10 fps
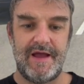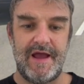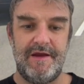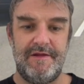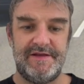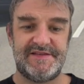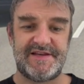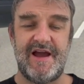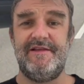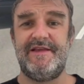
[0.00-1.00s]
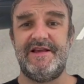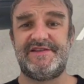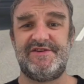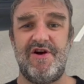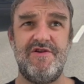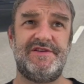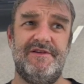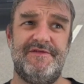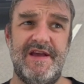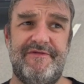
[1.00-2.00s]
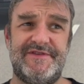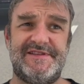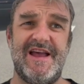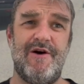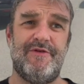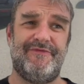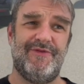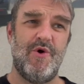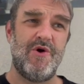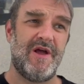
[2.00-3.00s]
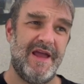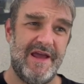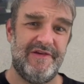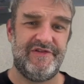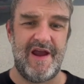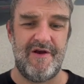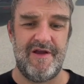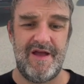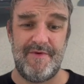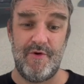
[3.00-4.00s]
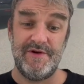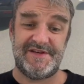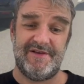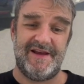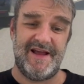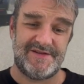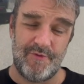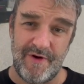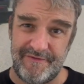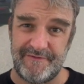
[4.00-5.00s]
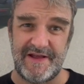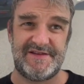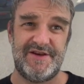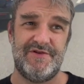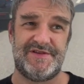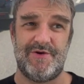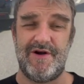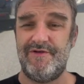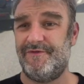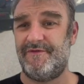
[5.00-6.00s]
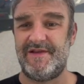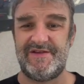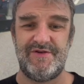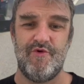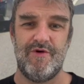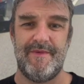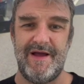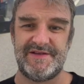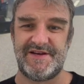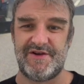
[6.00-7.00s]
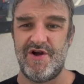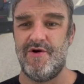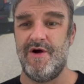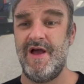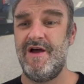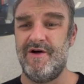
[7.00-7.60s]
and this is kind of the start of the South Florida-ish area, but we're still at exit 152, so 152 more miles to go.